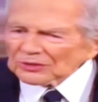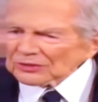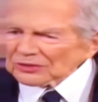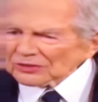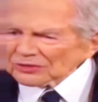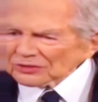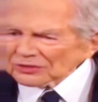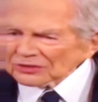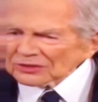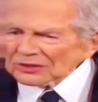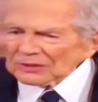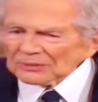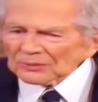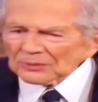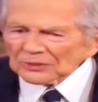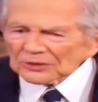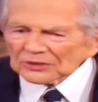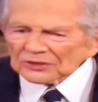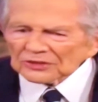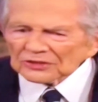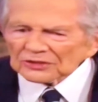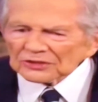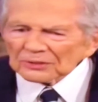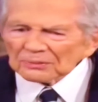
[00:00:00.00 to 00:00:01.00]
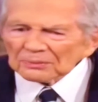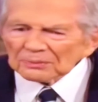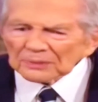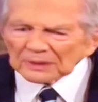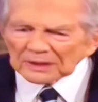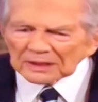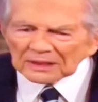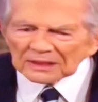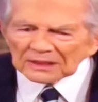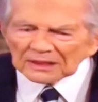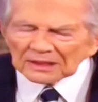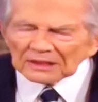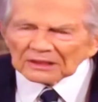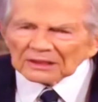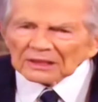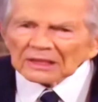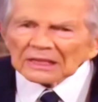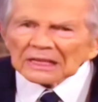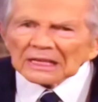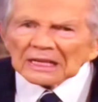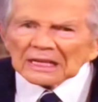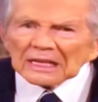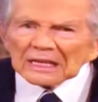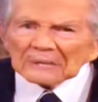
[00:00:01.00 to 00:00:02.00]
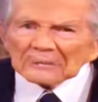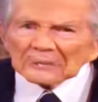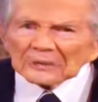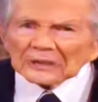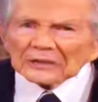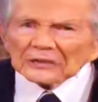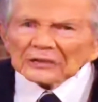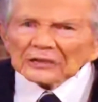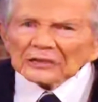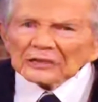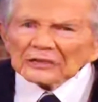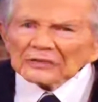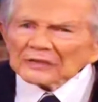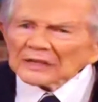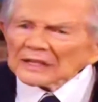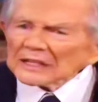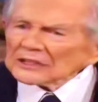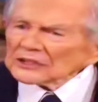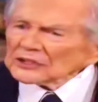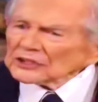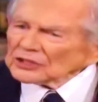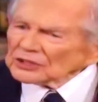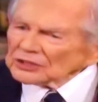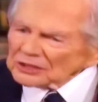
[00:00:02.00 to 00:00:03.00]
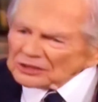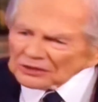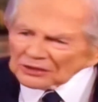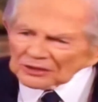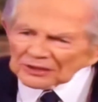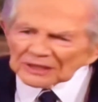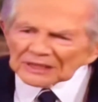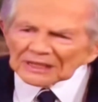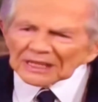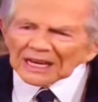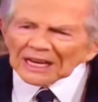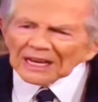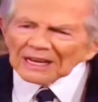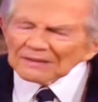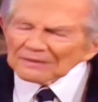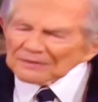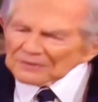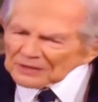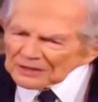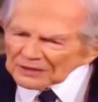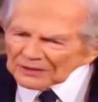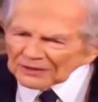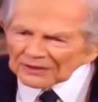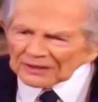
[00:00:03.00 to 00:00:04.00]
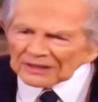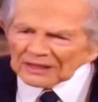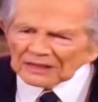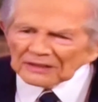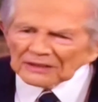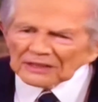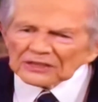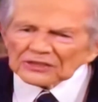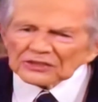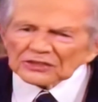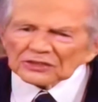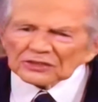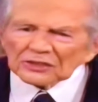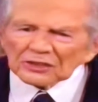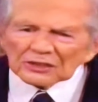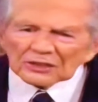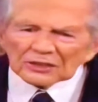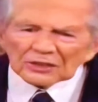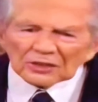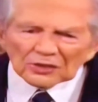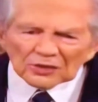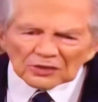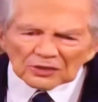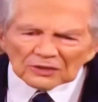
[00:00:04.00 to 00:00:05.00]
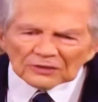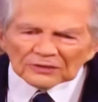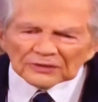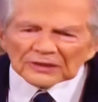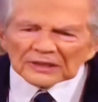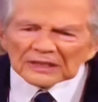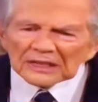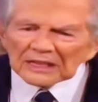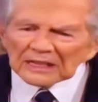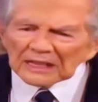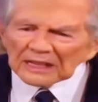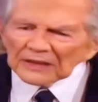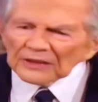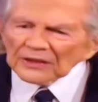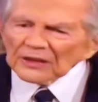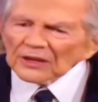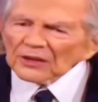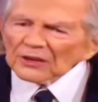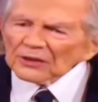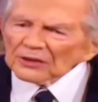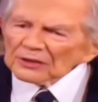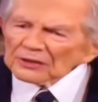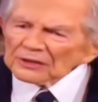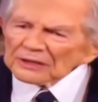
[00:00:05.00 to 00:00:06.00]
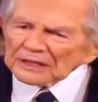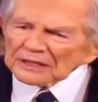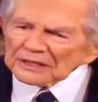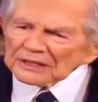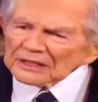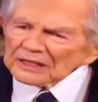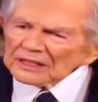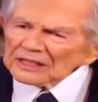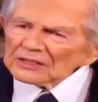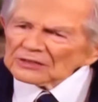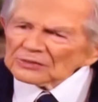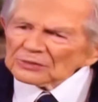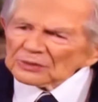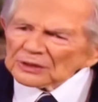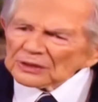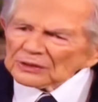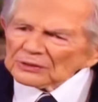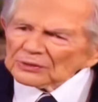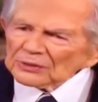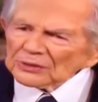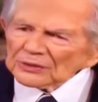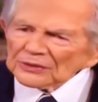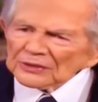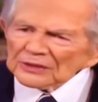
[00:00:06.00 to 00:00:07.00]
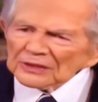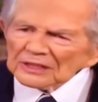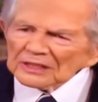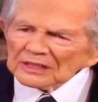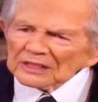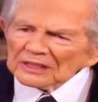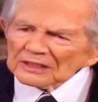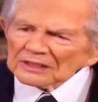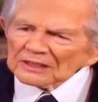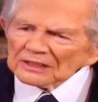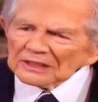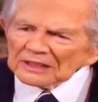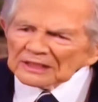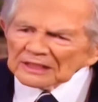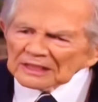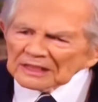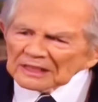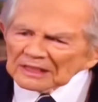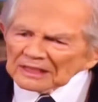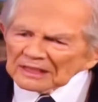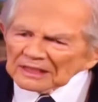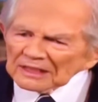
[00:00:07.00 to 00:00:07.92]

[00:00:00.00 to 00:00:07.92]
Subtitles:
corn syrup, which is a big deal, but you've got sugar in everything. They start off in the early days with the